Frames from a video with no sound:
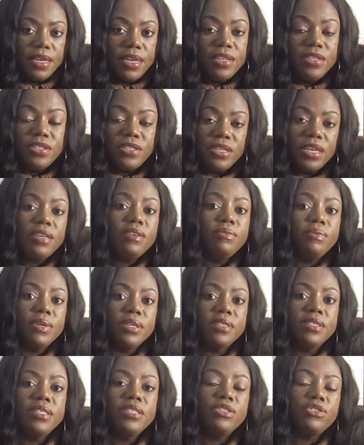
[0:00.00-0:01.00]
In
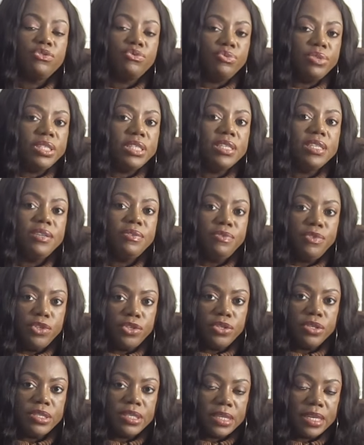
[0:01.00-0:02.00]
general, this is written in
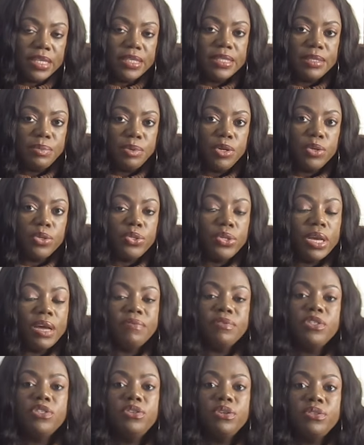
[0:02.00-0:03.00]
future tense because you haven't